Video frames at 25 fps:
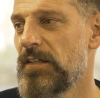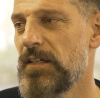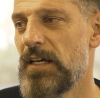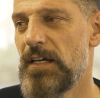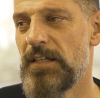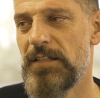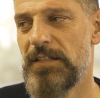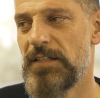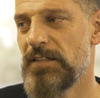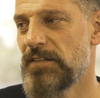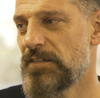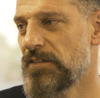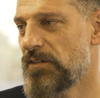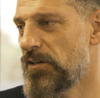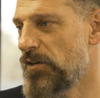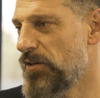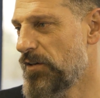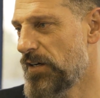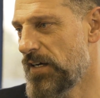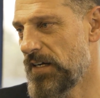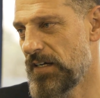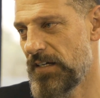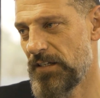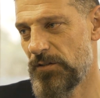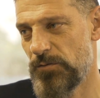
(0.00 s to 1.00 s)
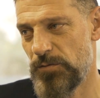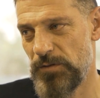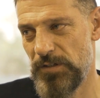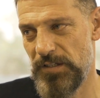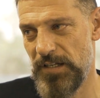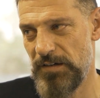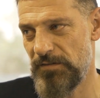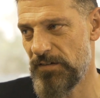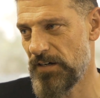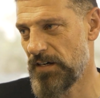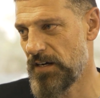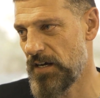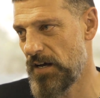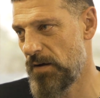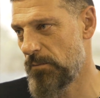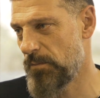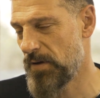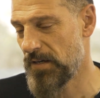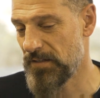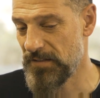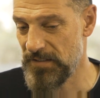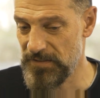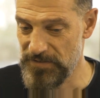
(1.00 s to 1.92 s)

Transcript: That is gone and it will never come back.